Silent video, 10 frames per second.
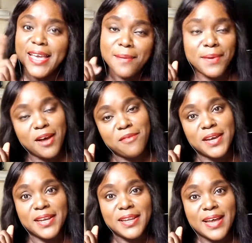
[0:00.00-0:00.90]
keep
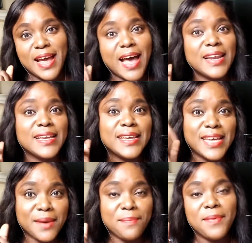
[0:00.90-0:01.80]
loving and
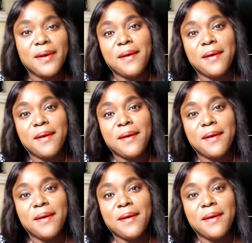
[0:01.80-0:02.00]
keep